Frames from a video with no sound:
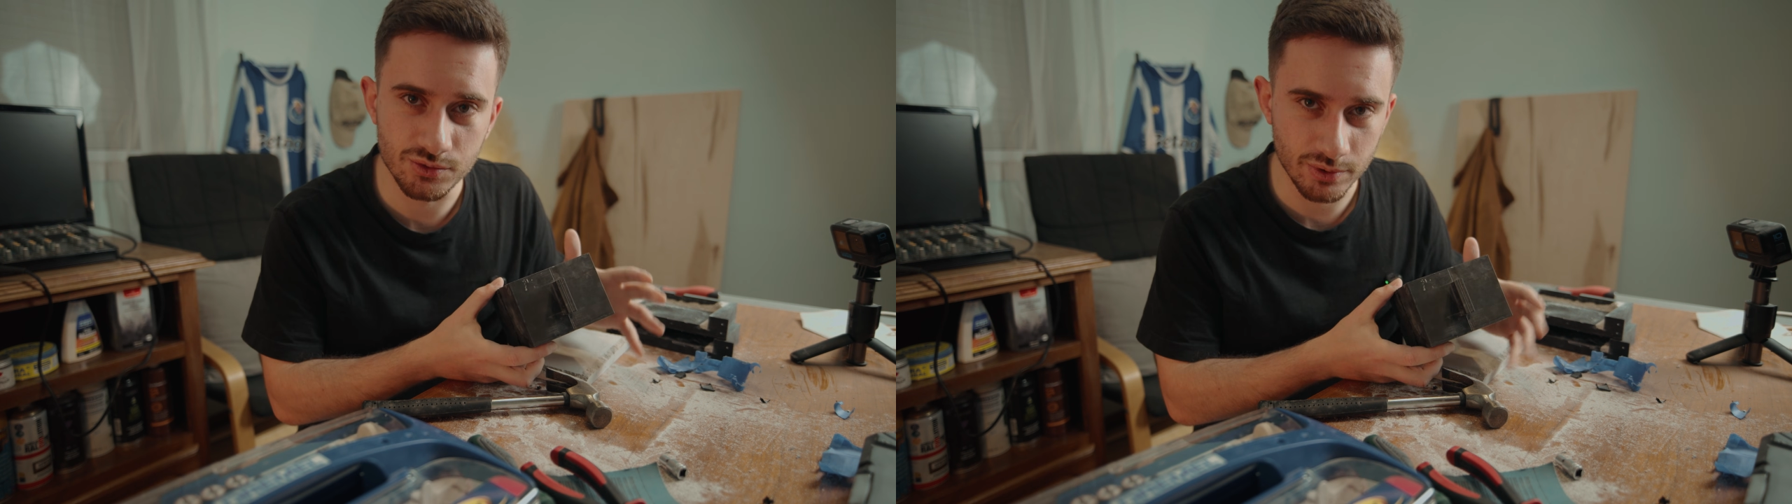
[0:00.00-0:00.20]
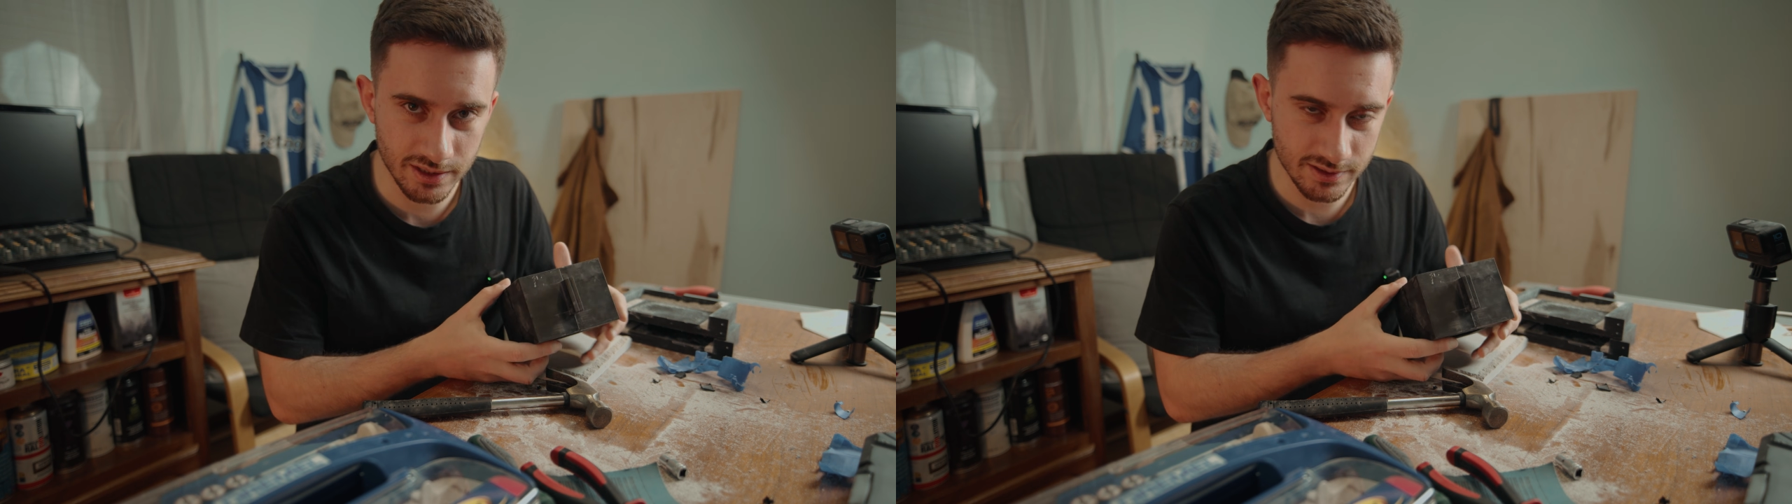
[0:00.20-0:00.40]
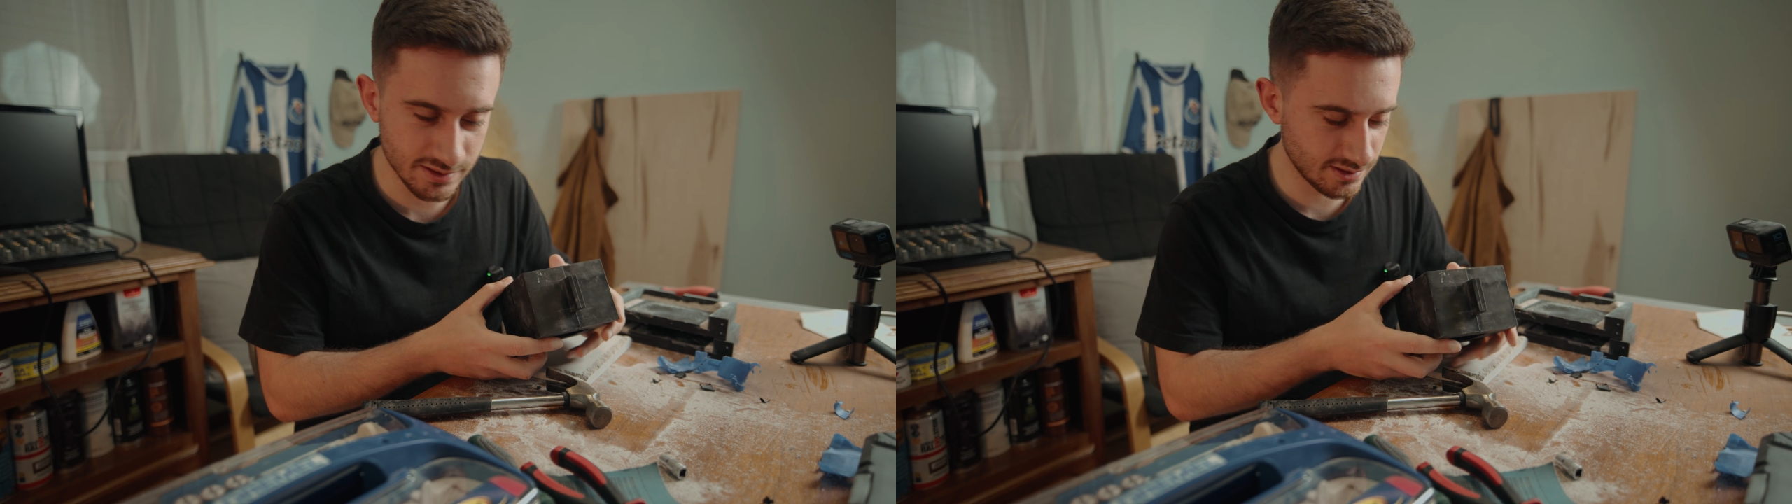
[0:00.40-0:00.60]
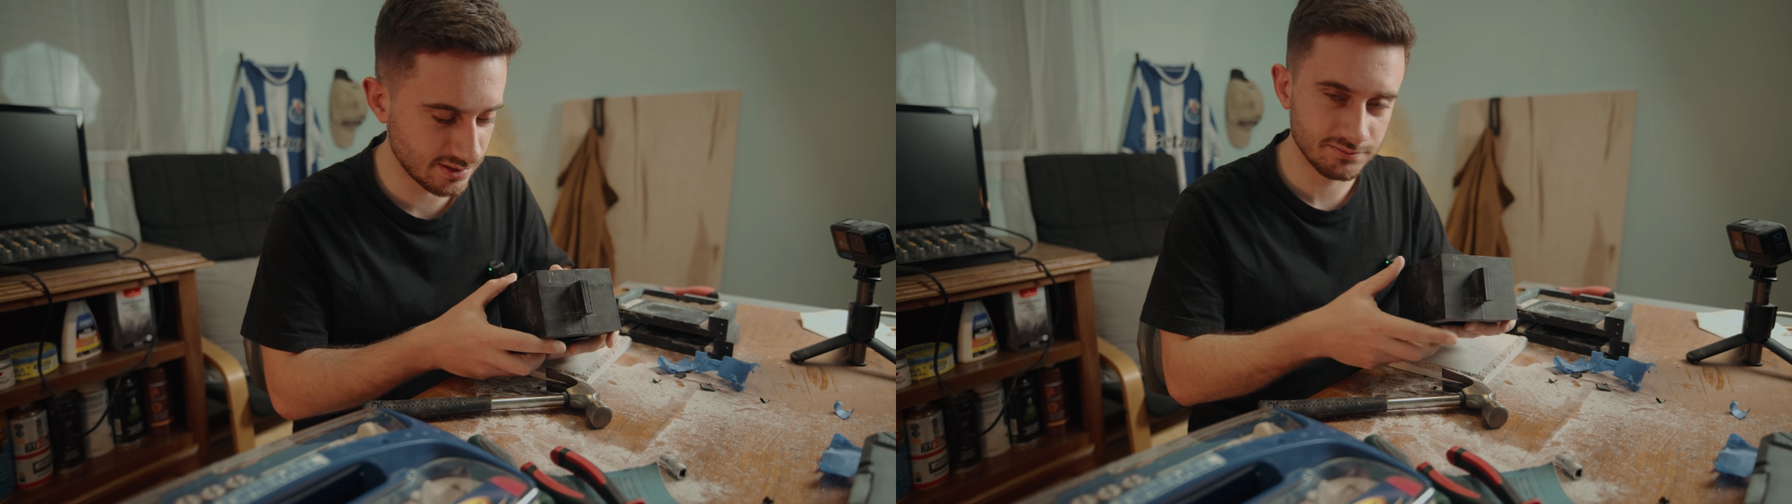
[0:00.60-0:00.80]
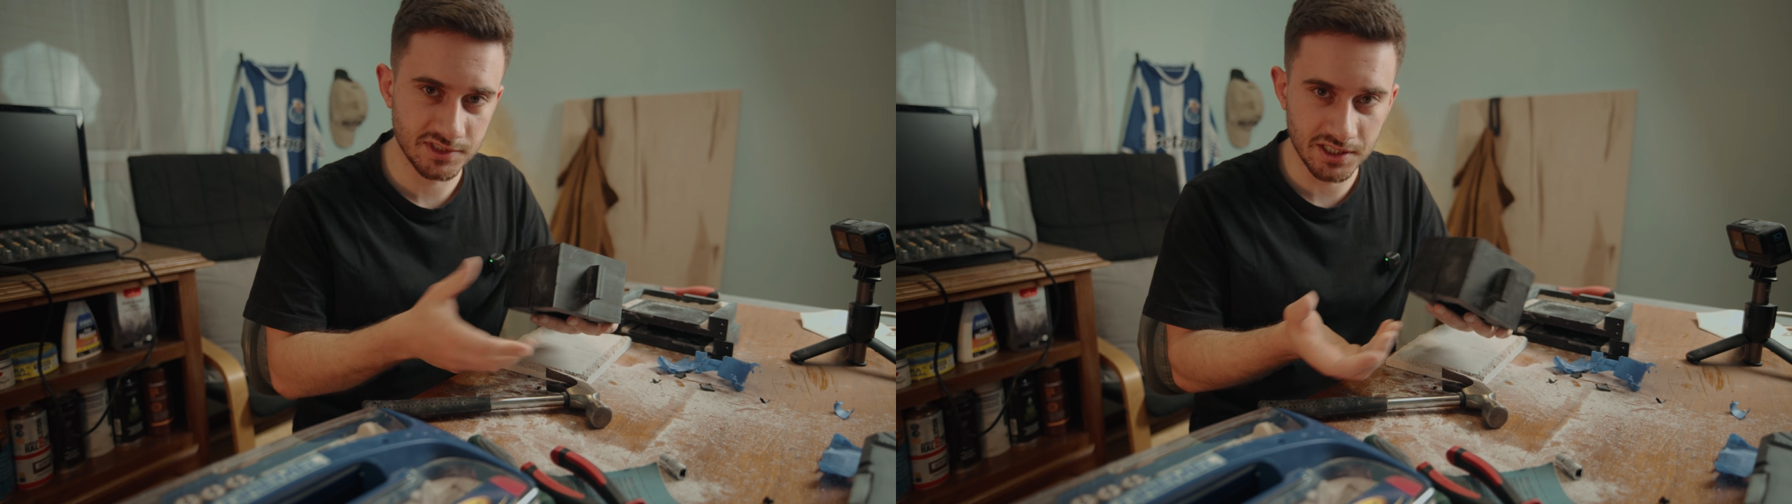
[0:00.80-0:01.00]

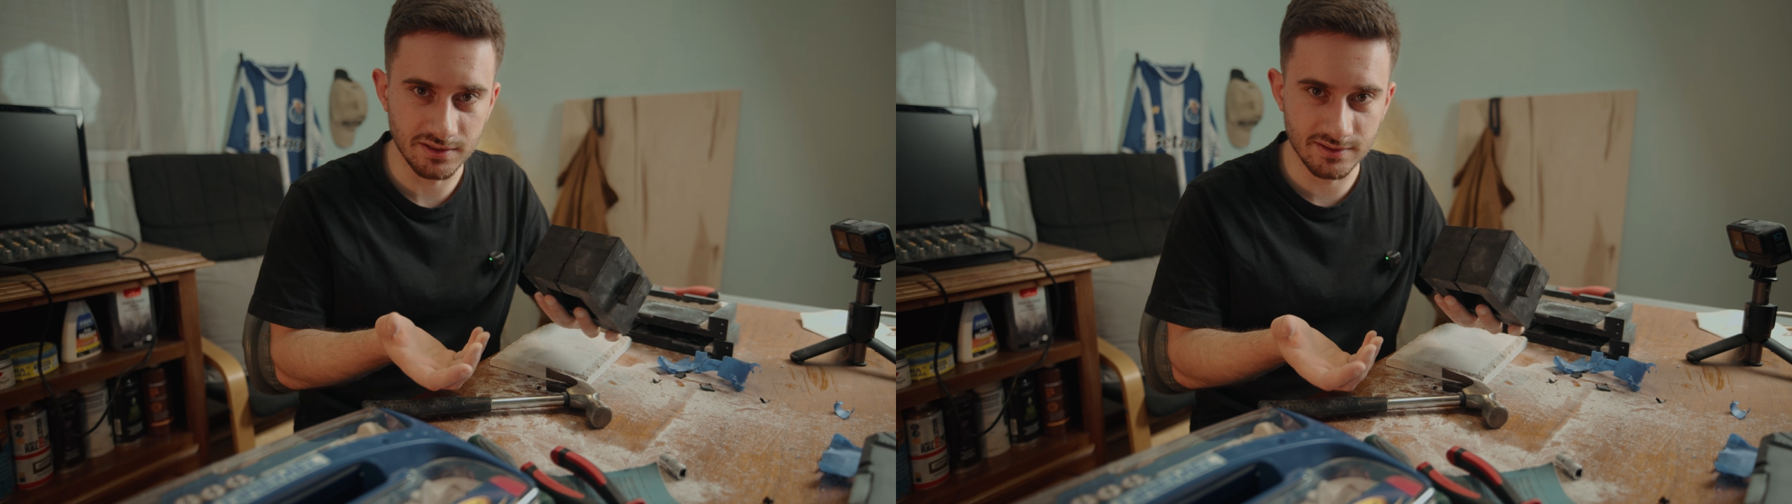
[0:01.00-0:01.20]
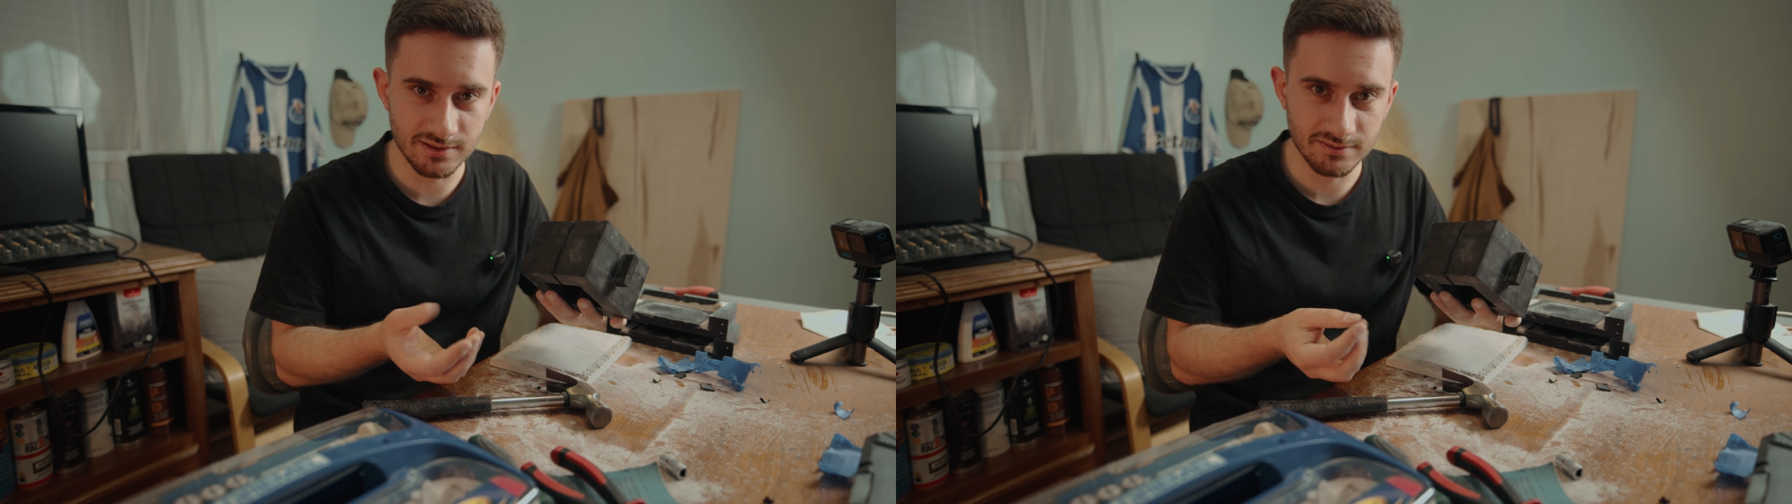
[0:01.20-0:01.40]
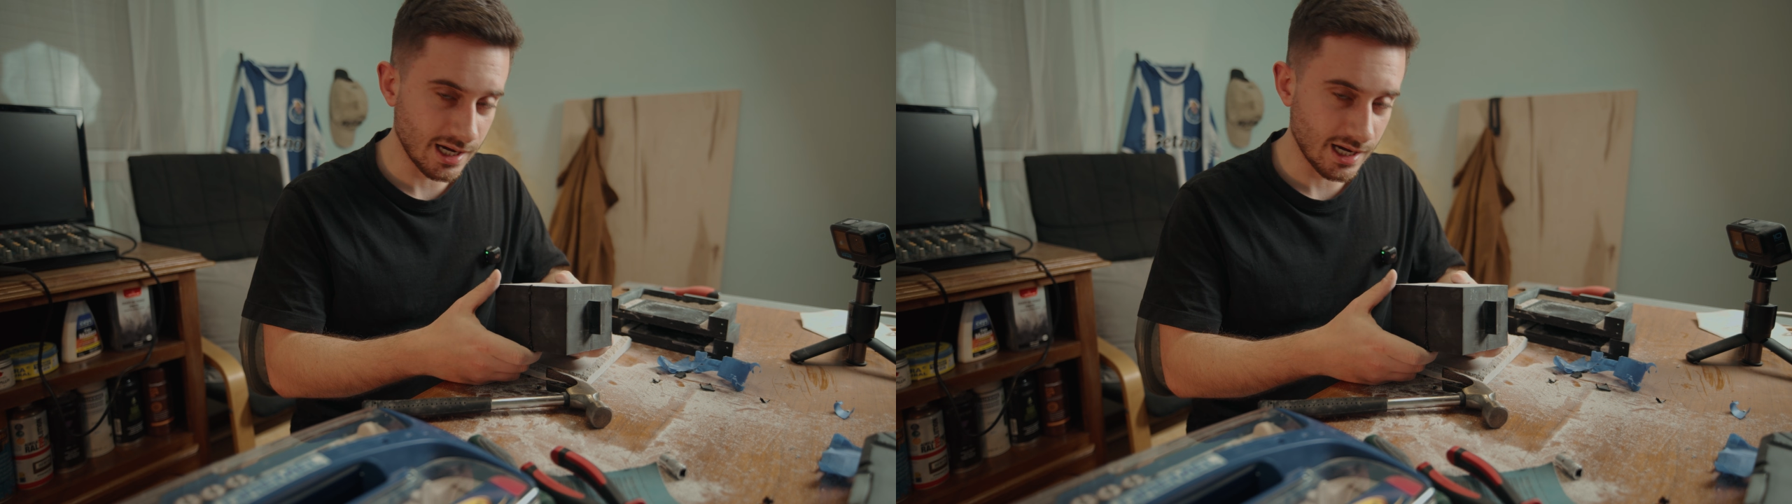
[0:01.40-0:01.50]
weakness? Heat.